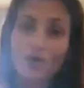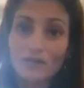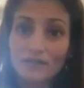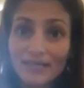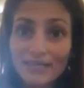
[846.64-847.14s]

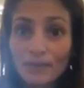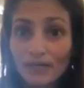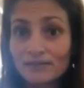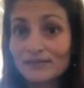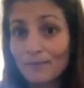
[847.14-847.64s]
a daily
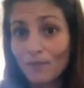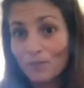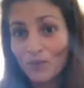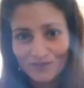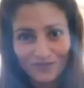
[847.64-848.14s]
basis. I'm
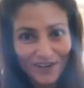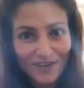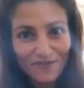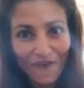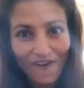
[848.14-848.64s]
on
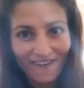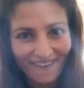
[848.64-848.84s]
44.